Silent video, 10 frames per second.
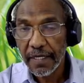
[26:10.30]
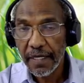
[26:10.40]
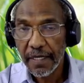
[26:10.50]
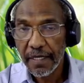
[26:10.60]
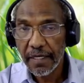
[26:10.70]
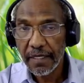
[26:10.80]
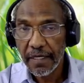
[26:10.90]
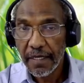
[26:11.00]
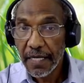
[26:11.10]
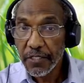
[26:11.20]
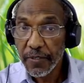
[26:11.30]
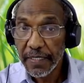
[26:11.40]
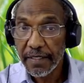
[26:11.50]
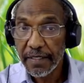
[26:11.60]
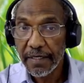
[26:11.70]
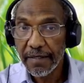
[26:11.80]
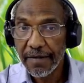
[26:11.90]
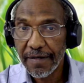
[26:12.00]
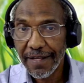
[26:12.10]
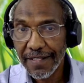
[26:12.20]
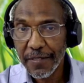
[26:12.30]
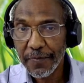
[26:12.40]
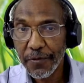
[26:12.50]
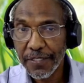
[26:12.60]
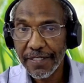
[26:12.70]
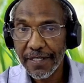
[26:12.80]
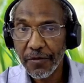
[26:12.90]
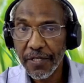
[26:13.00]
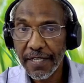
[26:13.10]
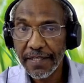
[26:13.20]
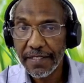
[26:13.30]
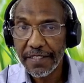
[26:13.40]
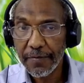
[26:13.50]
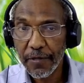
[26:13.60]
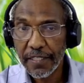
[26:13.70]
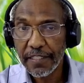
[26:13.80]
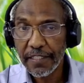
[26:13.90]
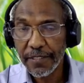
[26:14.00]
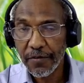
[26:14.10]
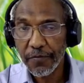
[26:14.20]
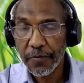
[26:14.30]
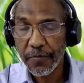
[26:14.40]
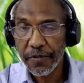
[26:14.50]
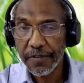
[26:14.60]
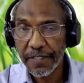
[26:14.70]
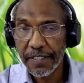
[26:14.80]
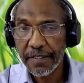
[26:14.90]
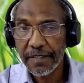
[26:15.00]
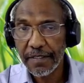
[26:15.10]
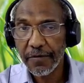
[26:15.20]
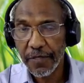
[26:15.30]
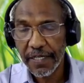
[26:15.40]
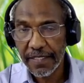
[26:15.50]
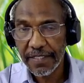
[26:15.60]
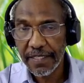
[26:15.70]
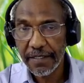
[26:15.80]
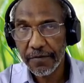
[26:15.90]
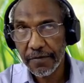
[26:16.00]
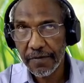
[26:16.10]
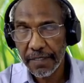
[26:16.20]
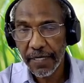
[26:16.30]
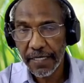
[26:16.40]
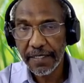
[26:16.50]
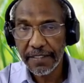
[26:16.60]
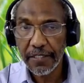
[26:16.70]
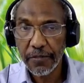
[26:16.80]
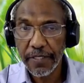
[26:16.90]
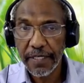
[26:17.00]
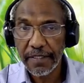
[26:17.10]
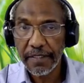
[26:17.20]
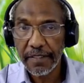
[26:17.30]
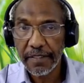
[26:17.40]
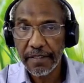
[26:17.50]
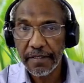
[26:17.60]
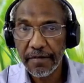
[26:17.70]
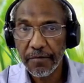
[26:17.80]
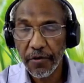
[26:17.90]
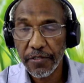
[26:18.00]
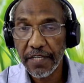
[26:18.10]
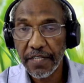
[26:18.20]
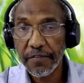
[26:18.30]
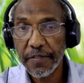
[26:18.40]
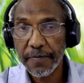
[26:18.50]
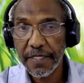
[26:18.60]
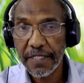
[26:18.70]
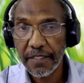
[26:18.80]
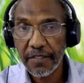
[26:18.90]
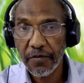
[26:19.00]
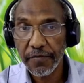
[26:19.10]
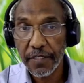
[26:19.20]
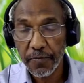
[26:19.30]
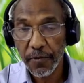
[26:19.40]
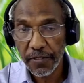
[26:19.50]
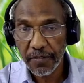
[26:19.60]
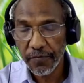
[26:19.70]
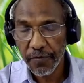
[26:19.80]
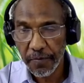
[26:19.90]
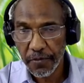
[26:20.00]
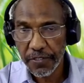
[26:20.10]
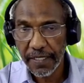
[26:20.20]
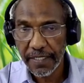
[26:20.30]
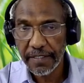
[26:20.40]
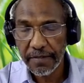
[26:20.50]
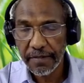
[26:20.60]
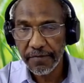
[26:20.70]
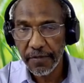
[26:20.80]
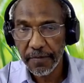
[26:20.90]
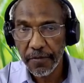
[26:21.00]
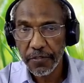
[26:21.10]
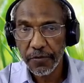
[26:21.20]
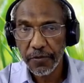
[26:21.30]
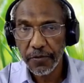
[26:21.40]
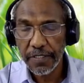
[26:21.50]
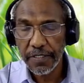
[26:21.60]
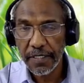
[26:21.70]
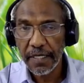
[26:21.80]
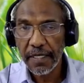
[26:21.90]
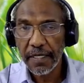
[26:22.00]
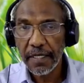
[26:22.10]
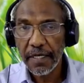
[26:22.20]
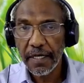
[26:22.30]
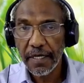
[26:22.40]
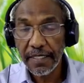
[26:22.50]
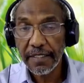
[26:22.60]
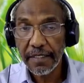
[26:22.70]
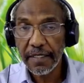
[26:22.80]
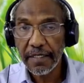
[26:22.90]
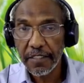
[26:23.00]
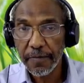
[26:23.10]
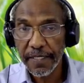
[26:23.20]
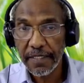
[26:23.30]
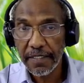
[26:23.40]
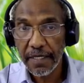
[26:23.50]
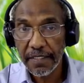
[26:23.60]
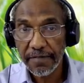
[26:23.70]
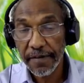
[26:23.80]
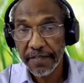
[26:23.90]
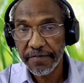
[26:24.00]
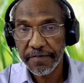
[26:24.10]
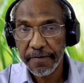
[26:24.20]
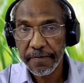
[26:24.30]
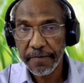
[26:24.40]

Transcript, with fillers: uh, actually, uh, another point here, looking at the interpolated median of 4.3, we can say, uh, I can tell you that more than 50% of the respondents from both classes, from both courses, rated their experience as a five.